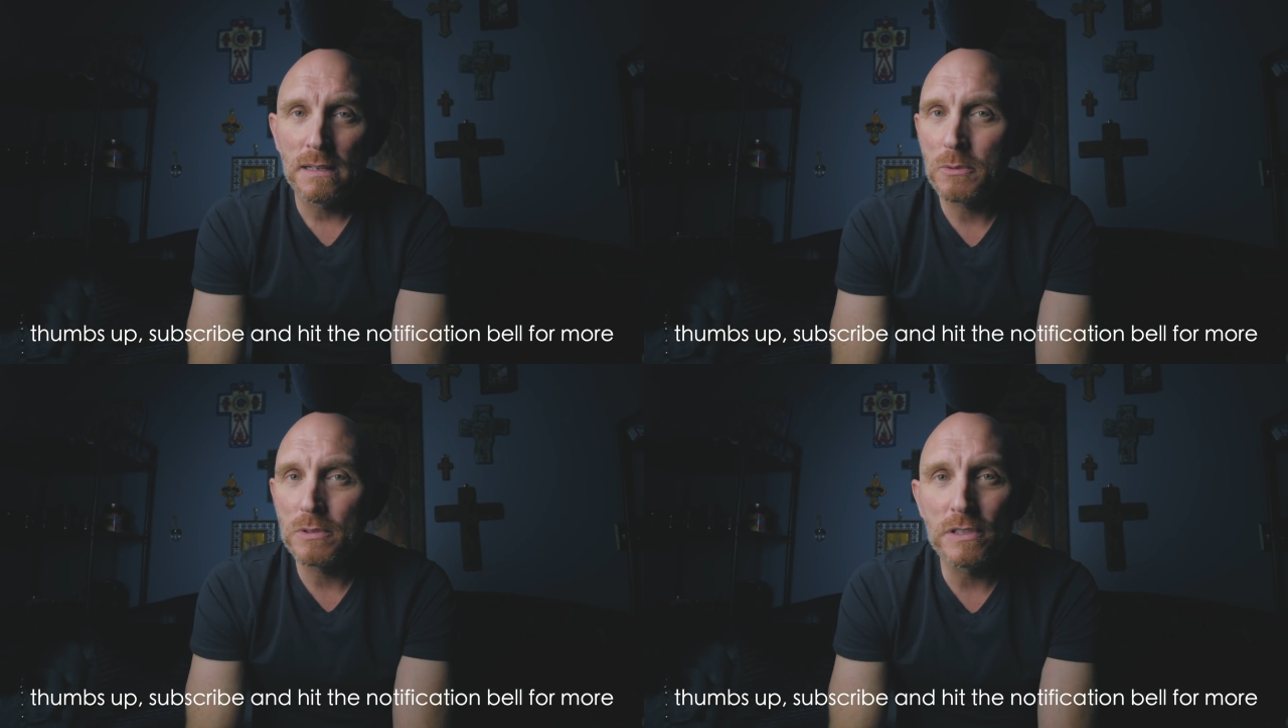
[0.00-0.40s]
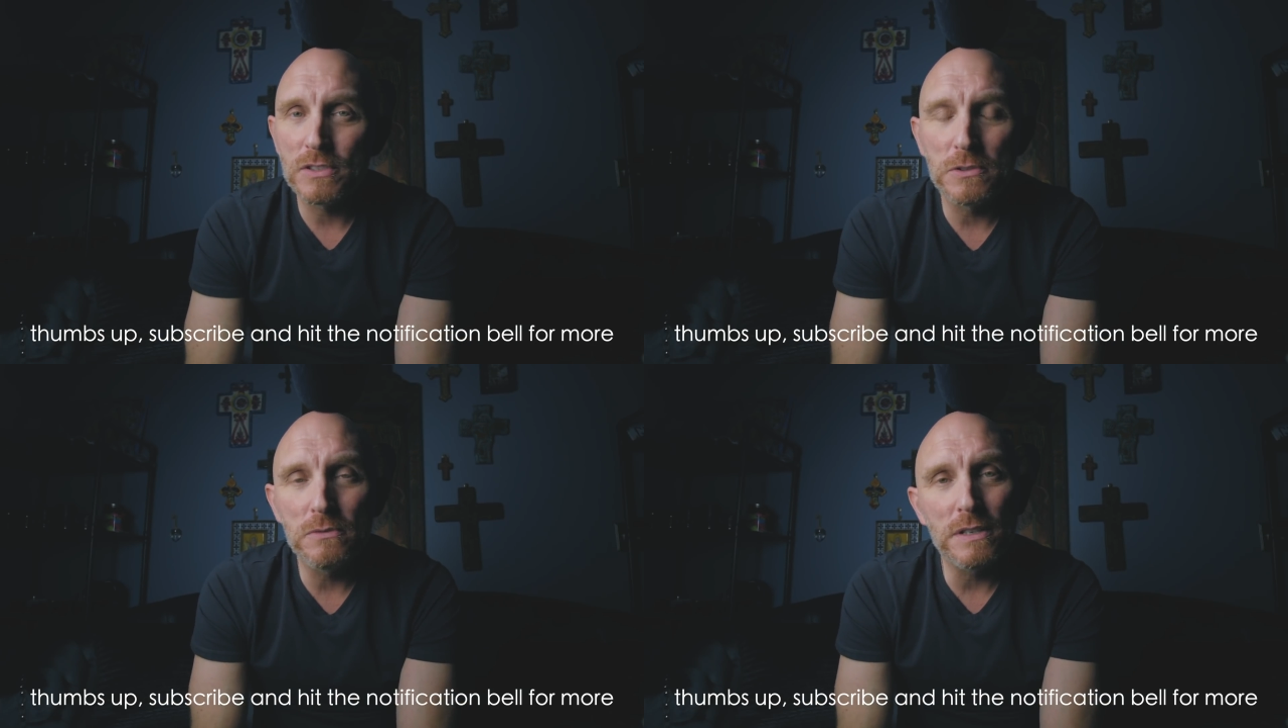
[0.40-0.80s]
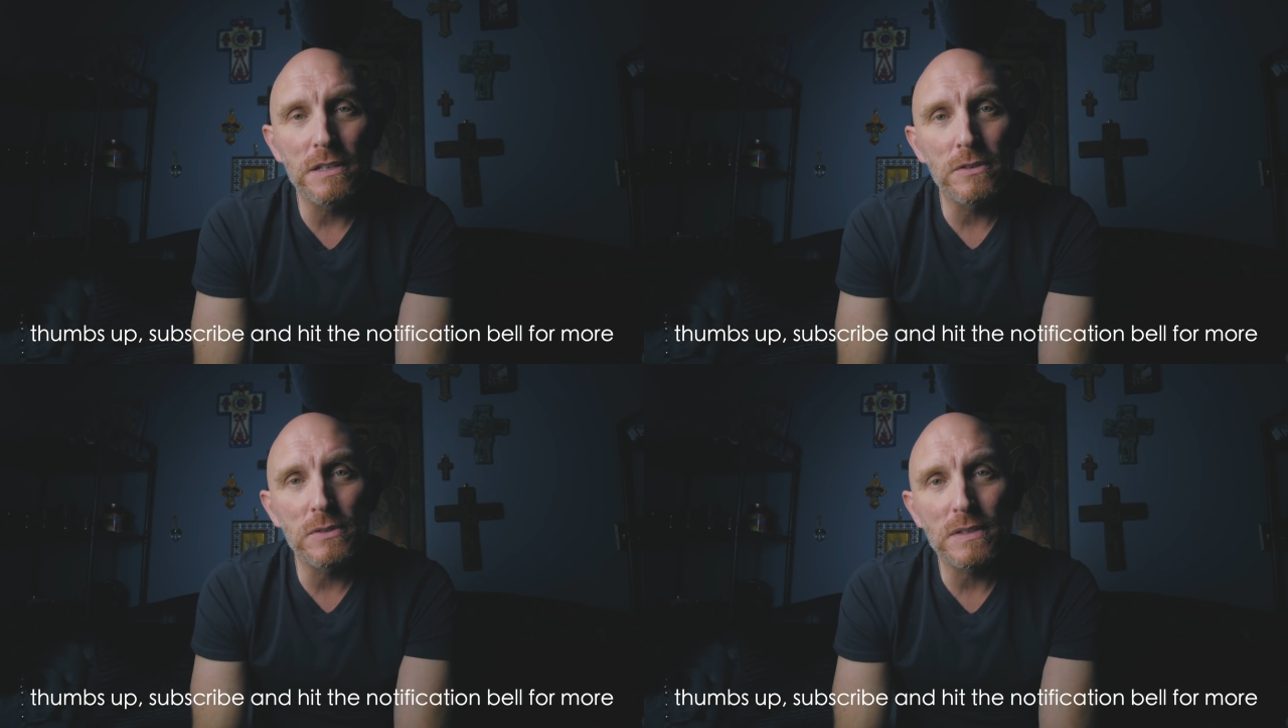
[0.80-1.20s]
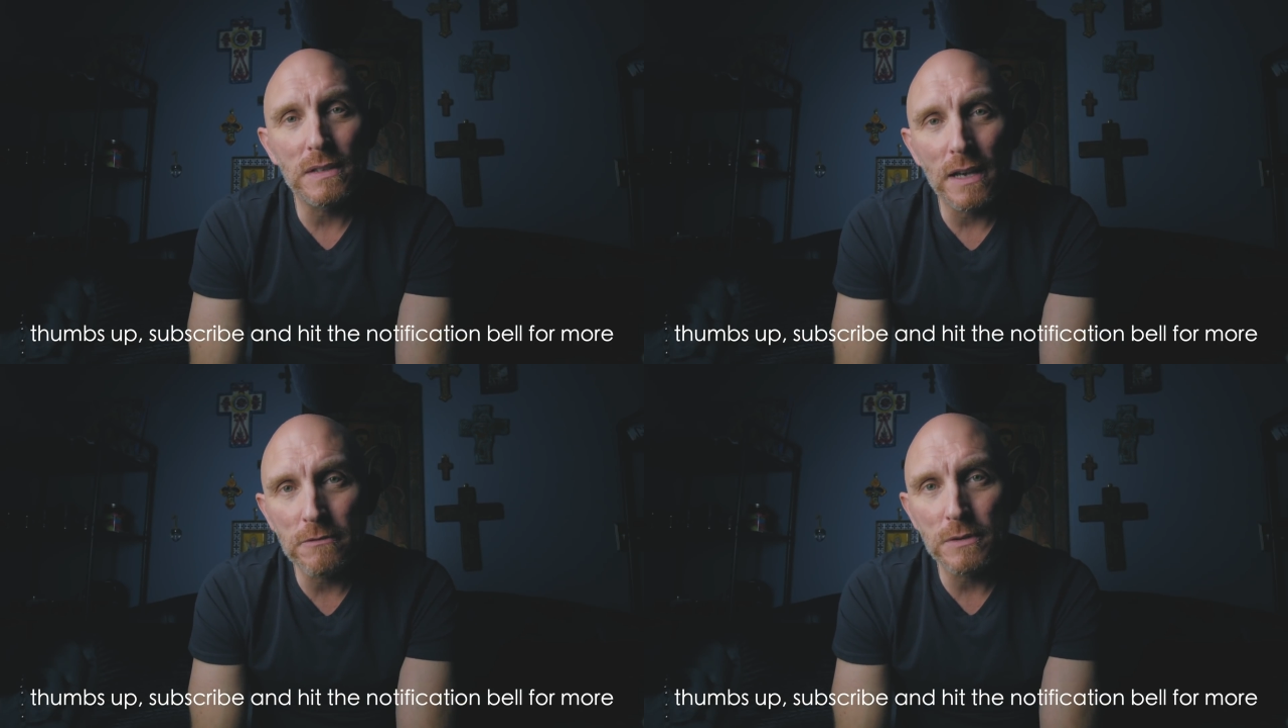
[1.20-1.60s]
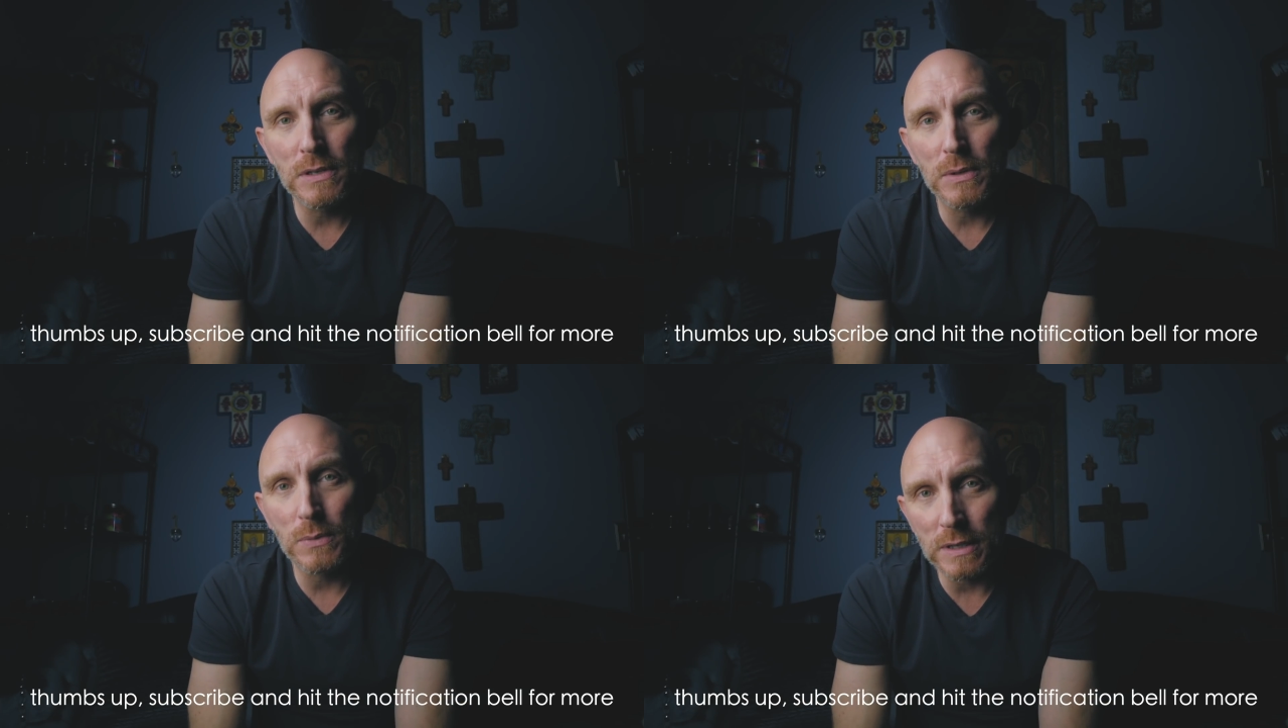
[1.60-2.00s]
I release new videos
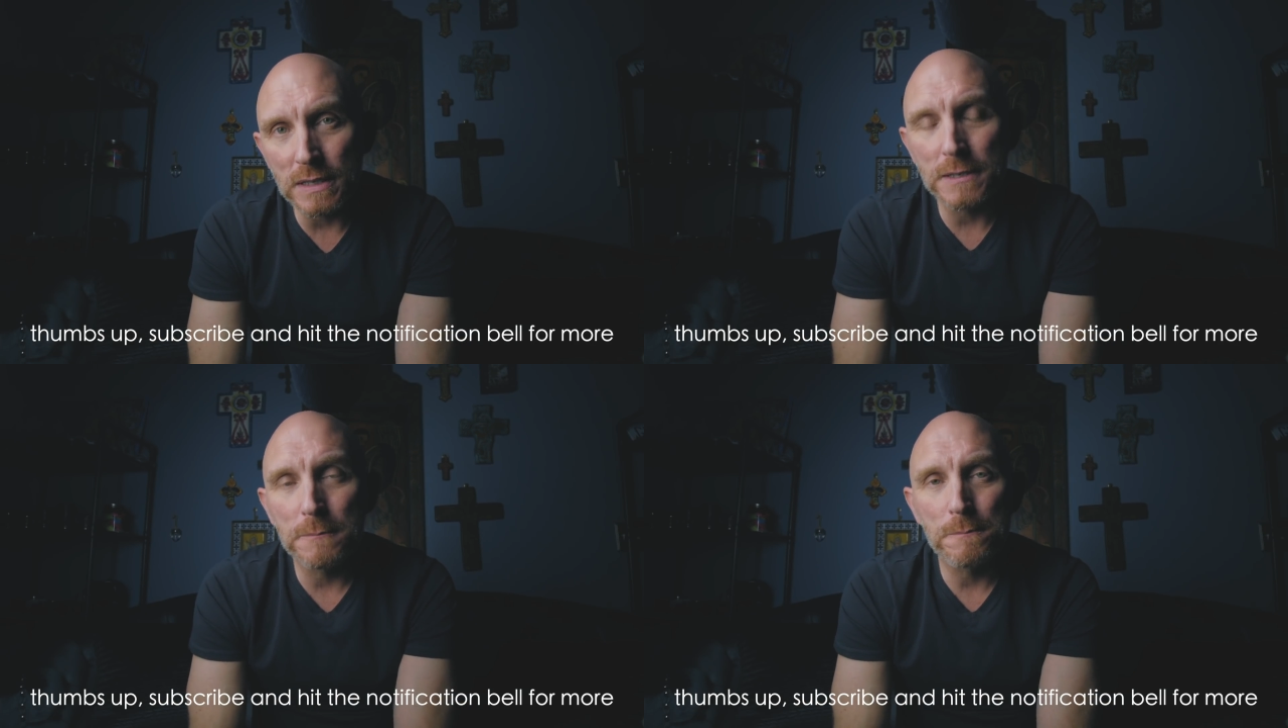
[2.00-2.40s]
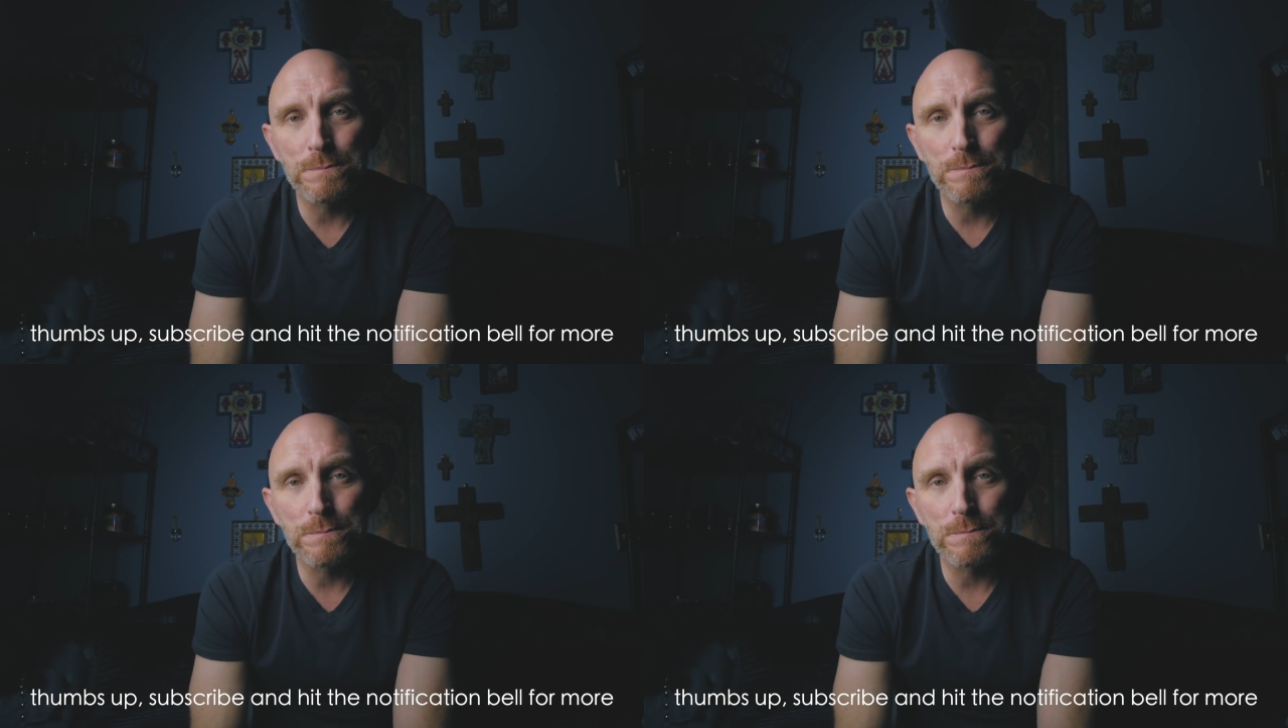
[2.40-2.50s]
every week.